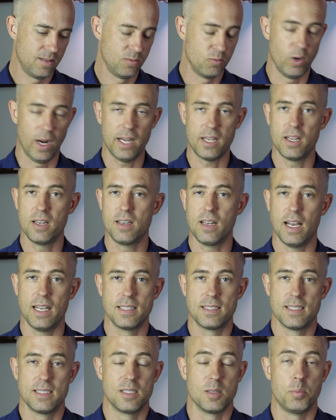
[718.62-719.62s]

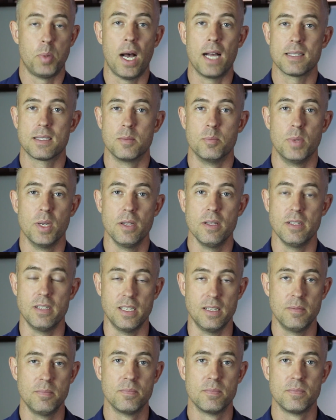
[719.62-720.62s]
recognize it's a
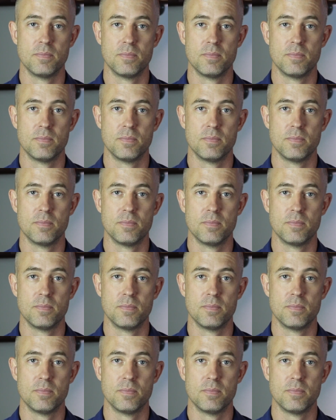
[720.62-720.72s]
possibility